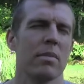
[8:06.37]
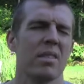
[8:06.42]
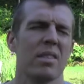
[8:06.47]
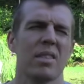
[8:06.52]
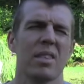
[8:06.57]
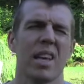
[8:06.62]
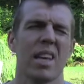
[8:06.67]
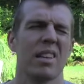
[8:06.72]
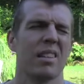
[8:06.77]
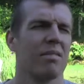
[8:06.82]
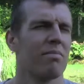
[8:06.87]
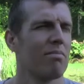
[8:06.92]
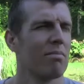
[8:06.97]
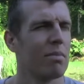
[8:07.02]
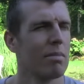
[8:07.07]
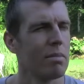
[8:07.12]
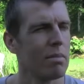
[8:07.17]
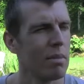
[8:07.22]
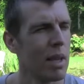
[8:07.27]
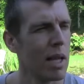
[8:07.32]
it's like,
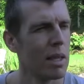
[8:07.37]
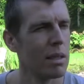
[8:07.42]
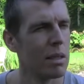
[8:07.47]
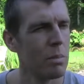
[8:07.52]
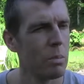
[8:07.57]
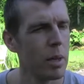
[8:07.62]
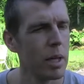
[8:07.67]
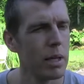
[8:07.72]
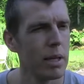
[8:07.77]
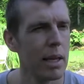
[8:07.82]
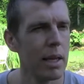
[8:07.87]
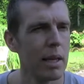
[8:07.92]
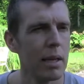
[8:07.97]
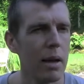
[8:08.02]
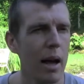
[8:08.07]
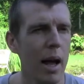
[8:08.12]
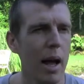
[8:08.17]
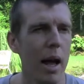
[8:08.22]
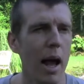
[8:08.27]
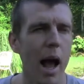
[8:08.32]
that's a big deal.